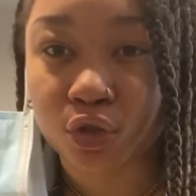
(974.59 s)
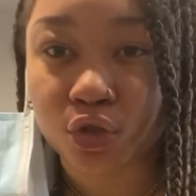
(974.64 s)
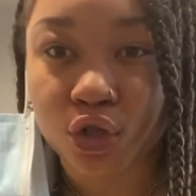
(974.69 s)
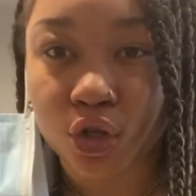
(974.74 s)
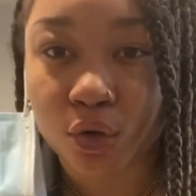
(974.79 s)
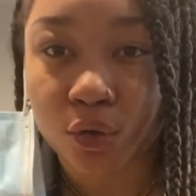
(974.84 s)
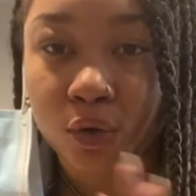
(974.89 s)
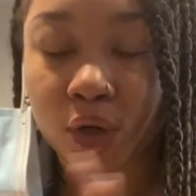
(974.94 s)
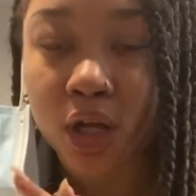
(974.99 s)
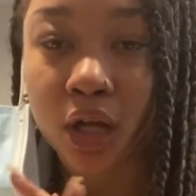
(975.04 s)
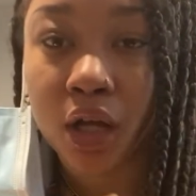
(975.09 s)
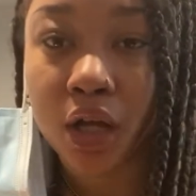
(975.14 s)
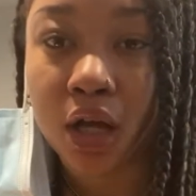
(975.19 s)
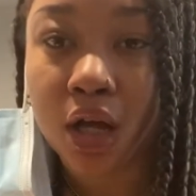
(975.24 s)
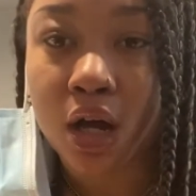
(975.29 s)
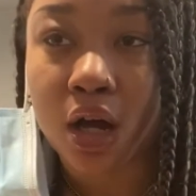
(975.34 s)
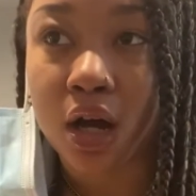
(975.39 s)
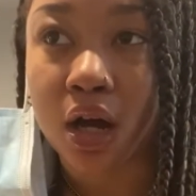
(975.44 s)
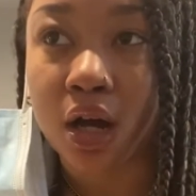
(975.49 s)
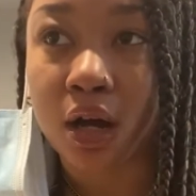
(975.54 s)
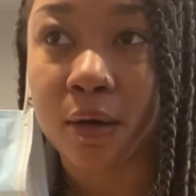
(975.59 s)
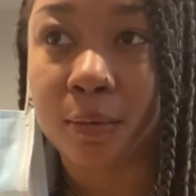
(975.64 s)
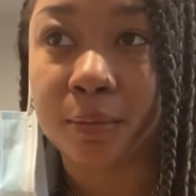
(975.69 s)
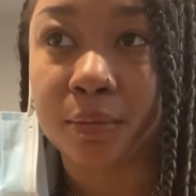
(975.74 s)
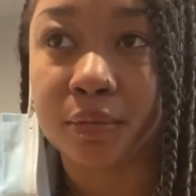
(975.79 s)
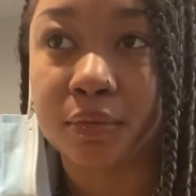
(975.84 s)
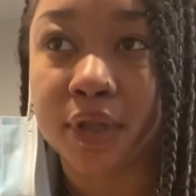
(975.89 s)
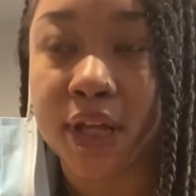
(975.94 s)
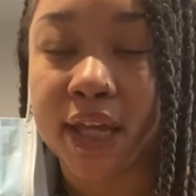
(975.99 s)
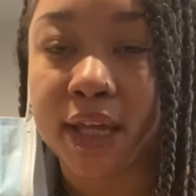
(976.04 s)
don't
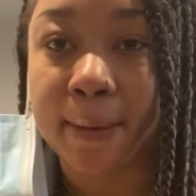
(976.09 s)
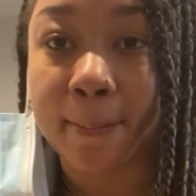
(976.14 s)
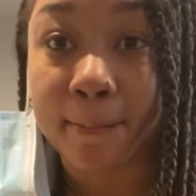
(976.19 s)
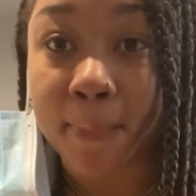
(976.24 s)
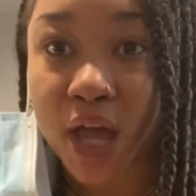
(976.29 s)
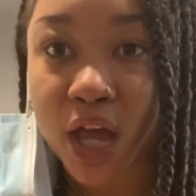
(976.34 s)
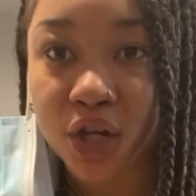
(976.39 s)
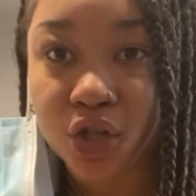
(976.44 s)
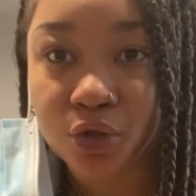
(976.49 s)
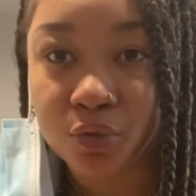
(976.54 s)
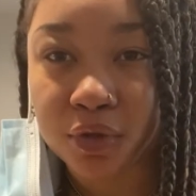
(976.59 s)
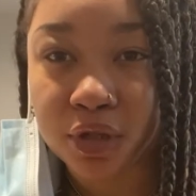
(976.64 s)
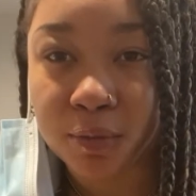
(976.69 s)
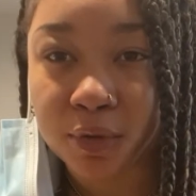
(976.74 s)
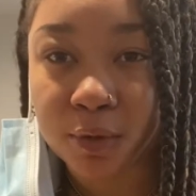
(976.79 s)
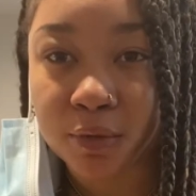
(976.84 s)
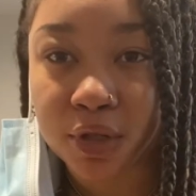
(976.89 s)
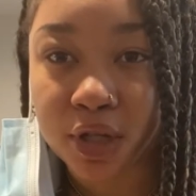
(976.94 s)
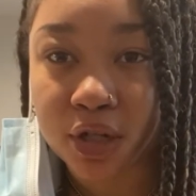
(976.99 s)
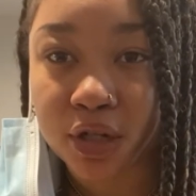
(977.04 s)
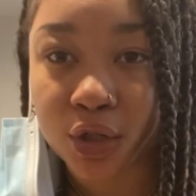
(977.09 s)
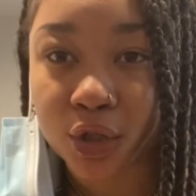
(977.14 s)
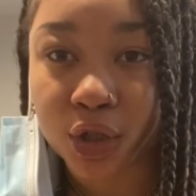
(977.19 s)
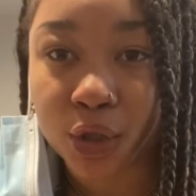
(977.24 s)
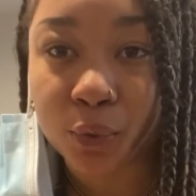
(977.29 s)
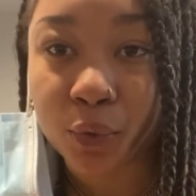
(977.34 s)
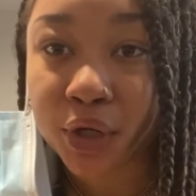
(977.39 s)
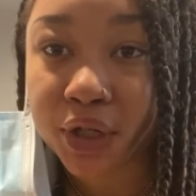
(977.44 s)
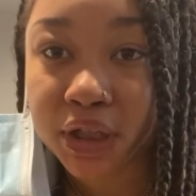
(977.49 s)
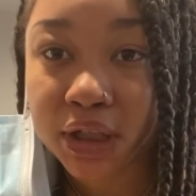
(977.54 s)
um like mesh with the people that
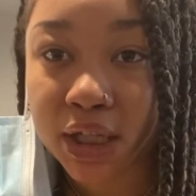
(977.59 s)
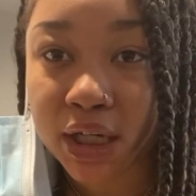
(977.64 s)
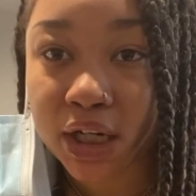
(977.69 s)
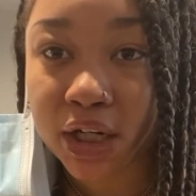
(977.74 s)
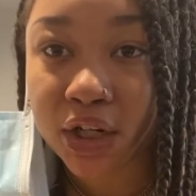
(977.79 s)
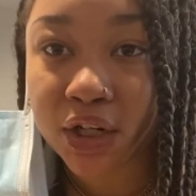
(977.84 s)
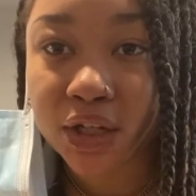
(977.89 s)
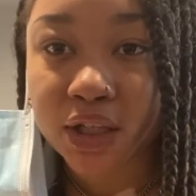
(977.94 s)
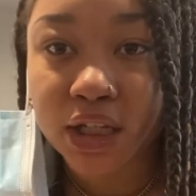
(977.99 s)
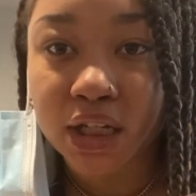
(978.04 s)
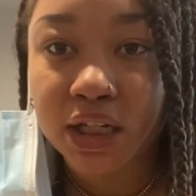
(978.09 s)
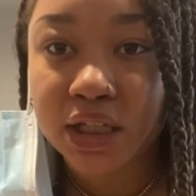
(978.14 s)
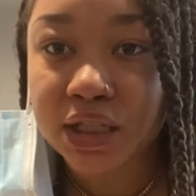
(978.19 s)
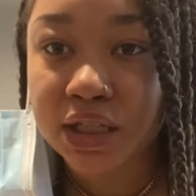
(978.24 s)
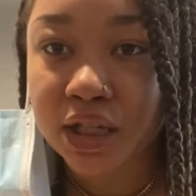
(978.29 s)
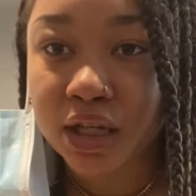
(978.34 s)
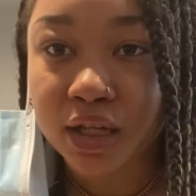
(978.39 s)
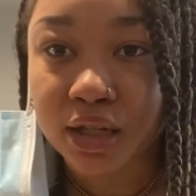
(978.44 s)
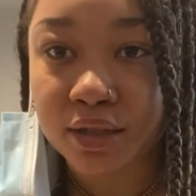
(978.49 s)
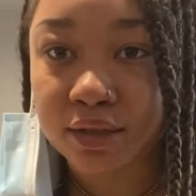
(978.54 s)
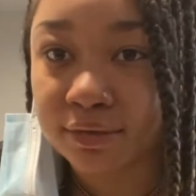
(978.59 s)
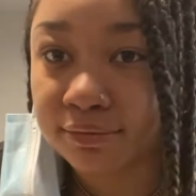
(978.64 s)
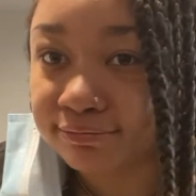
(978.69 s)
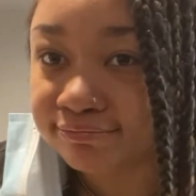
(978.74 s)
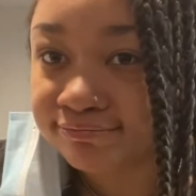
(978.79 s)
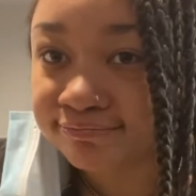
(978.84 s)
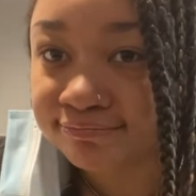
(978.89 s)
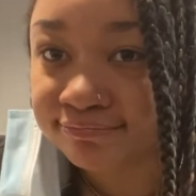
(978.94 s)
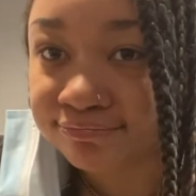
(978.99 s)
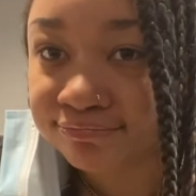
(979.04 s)
currently work there then it's like
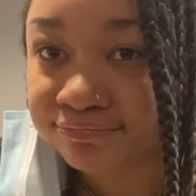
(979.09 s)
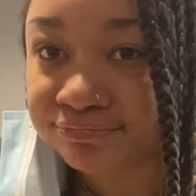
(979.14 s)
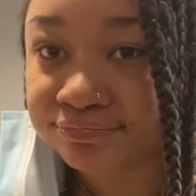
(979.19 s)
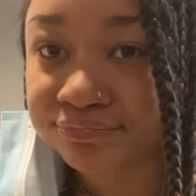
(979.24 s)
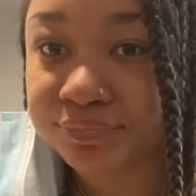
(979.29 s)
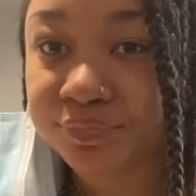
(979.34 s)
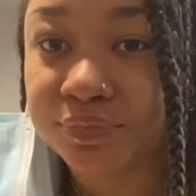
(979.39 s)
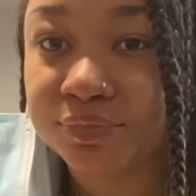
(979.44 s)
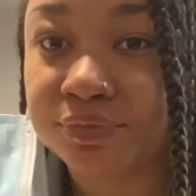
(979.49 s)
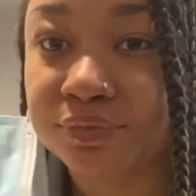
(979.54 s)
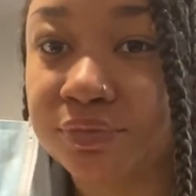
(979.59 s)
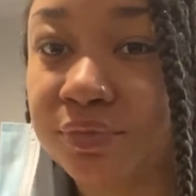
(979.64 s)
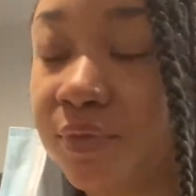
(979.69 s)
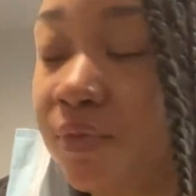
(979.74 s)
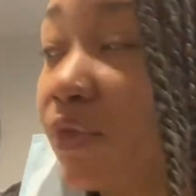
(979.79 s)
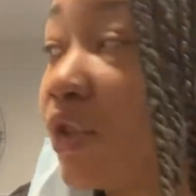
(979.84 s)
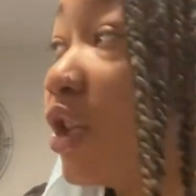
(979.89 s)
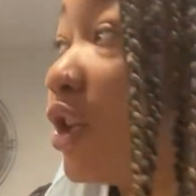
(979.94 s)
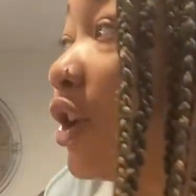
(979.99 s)
you